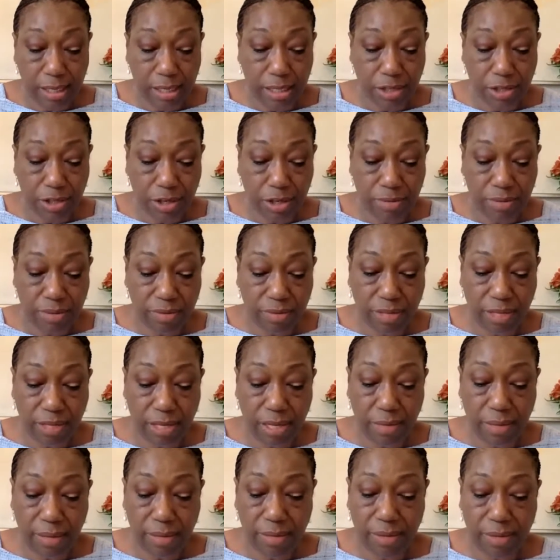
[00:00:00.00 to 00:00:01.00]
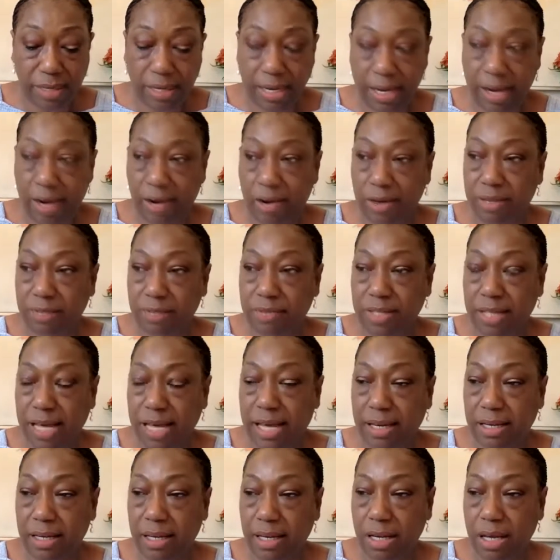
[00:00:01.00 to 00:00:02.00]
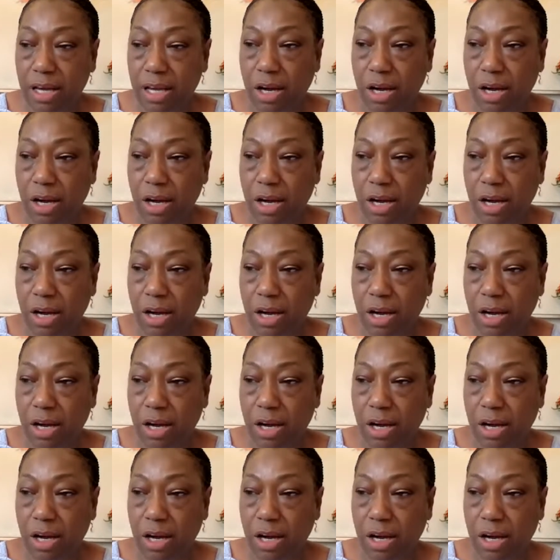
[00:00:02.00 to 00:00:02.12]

in terms of thinking about the narratives that